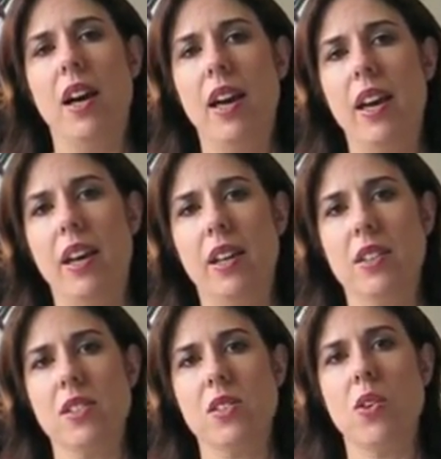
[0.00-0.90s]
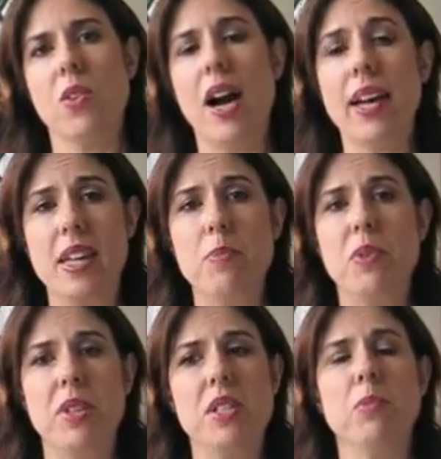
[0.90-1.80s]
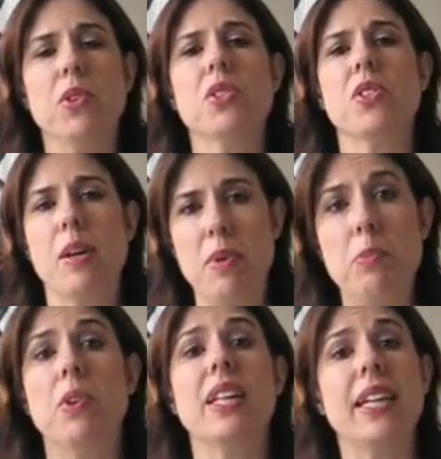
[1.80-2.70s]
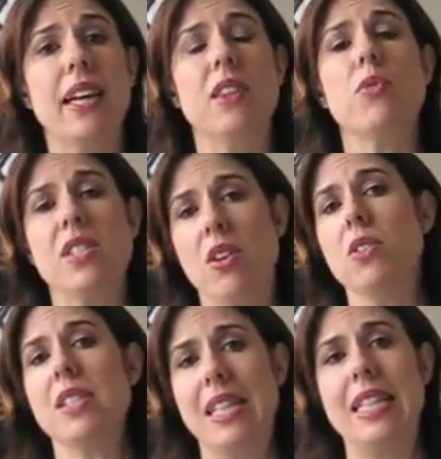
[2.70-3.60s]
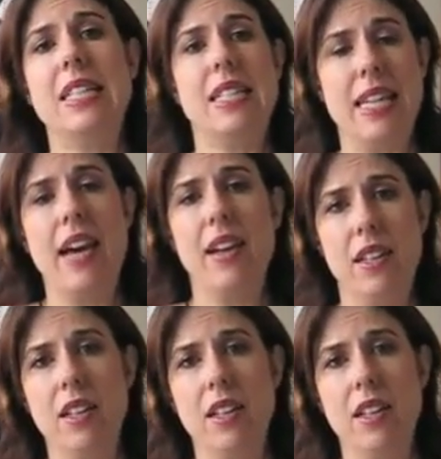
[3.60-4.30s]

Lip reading: And so I keep it reasonable so that people can get the results they need to get,